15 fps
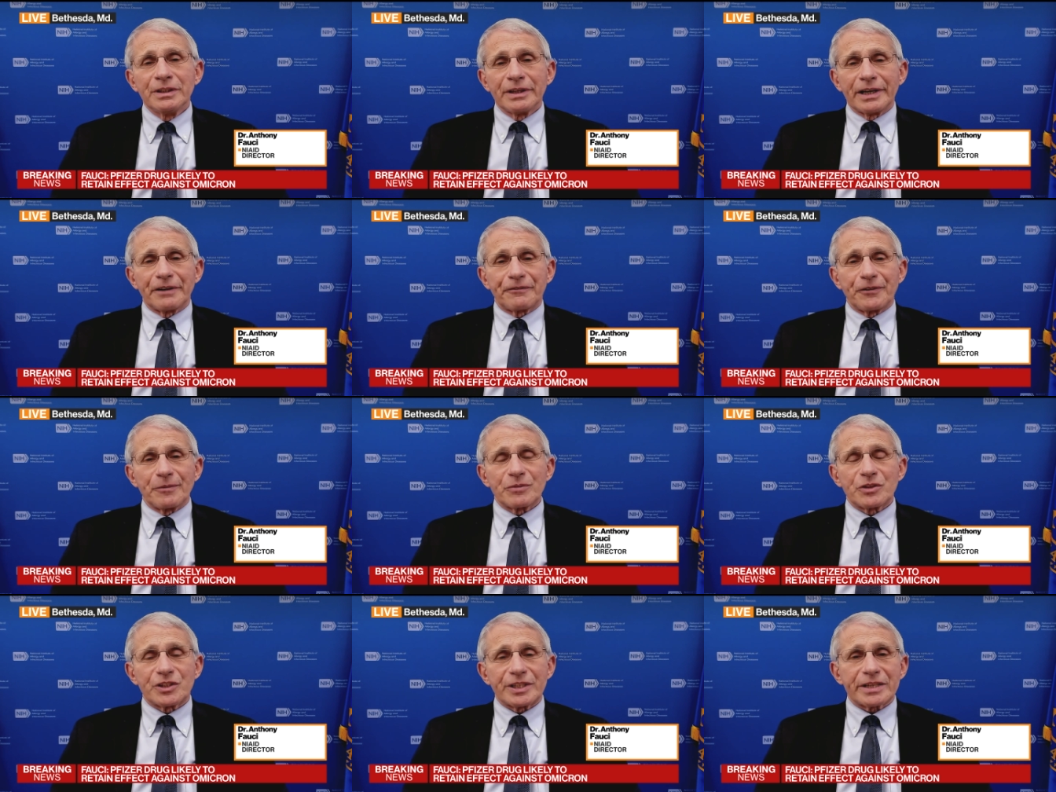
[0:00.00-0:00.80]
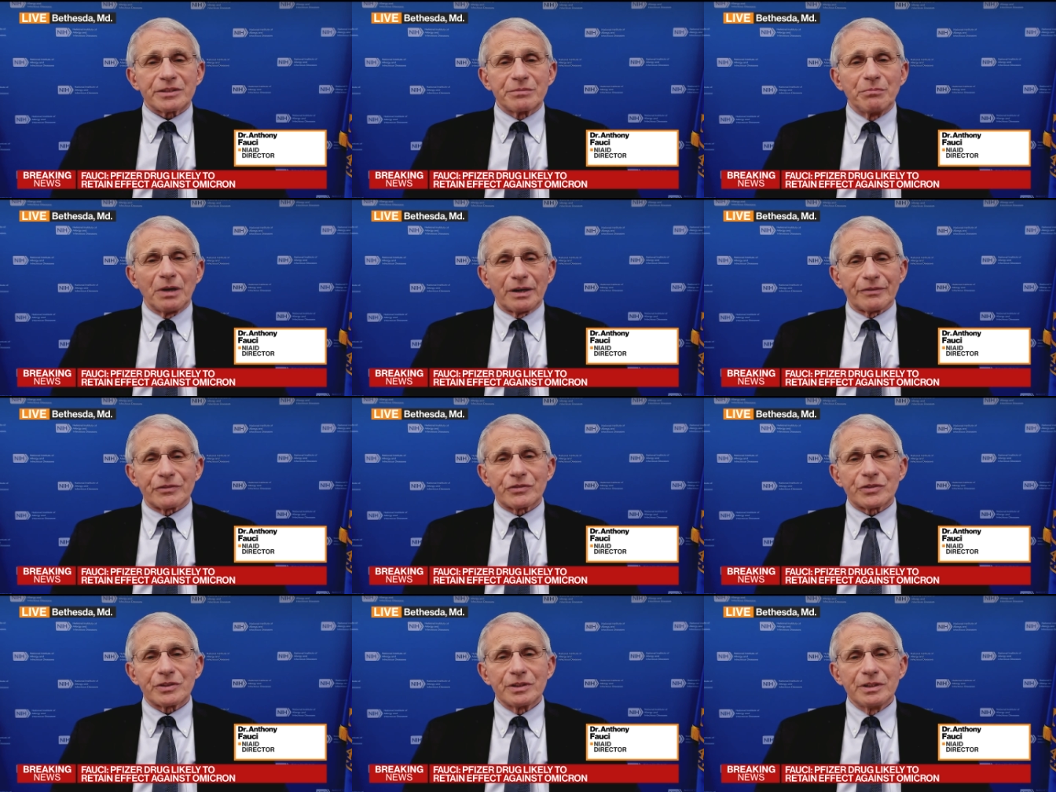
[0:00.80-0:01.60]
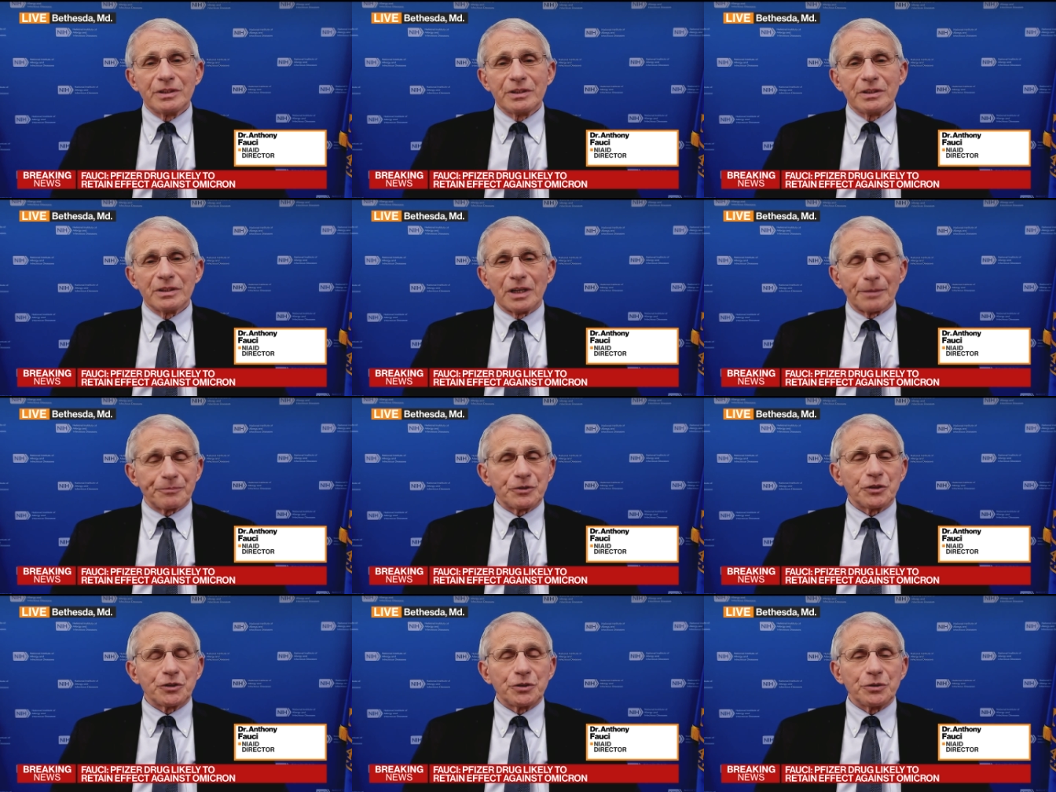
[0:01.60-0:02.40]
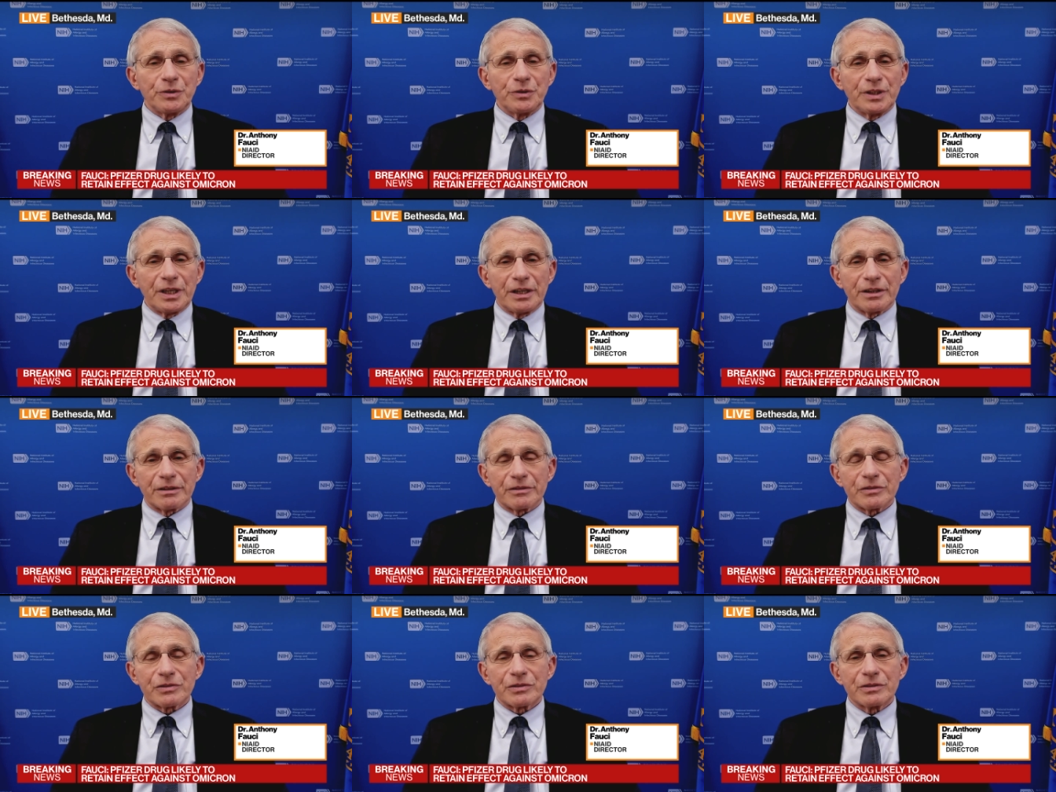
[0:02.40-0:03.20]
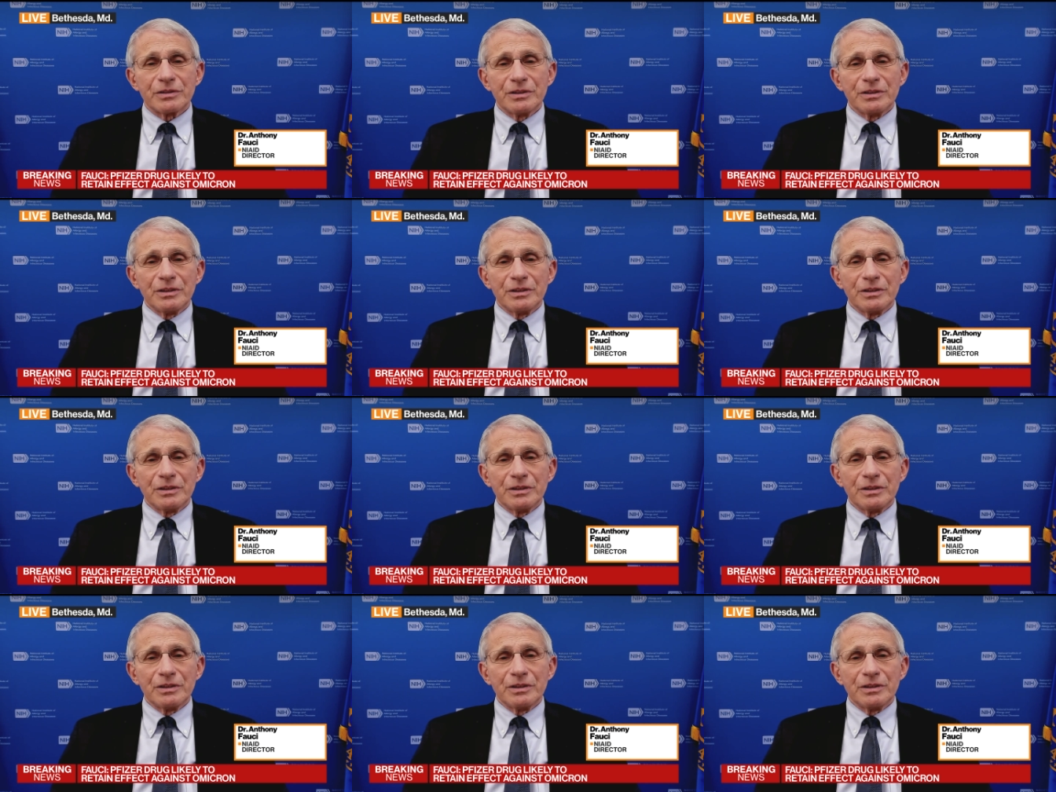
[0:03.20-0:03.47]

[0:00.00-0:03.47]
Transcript: and from six months up to two years.